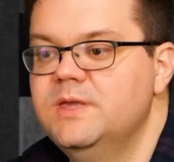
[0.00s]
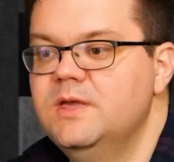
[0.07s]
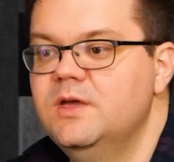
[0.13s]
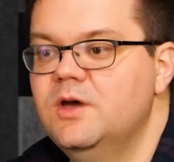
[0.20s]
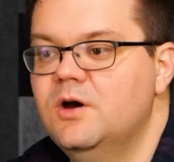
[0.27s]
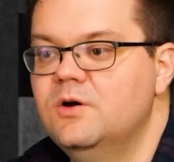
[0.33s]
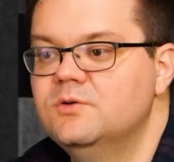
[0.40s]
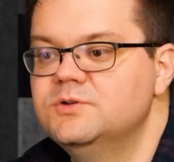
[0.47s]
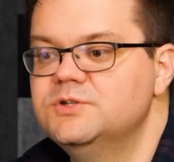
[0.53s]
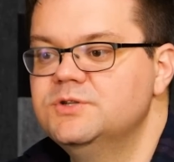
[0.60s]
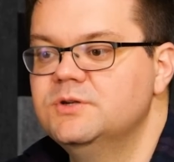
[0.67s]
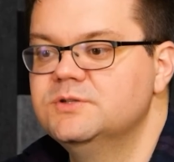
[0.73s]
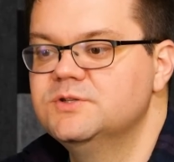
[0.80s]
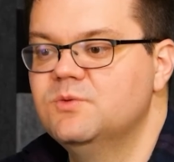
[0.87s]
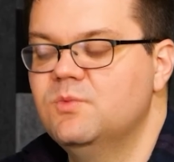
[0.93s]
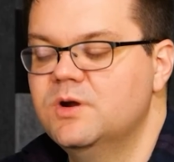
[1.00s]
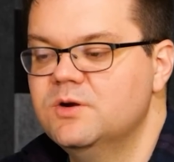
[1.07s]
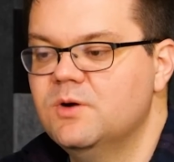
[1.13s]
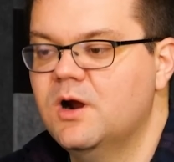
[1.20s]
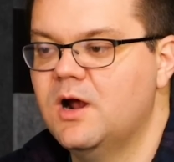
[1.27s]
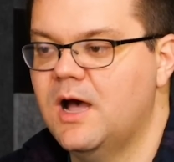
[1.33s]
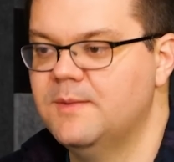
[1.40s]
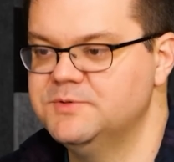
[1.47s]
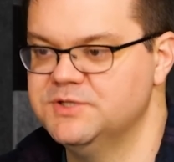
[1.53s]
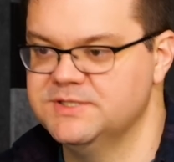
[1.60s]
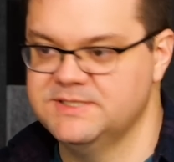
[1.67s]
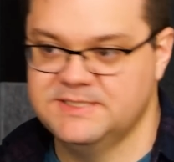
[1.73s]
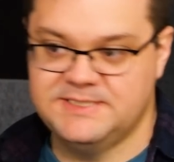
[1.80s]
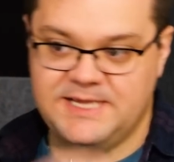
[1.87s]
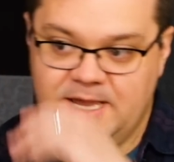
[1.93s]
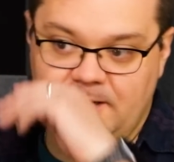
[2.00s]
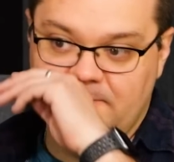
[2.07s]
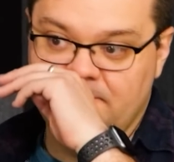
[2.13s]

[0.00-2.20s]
we can go so what are our options in town?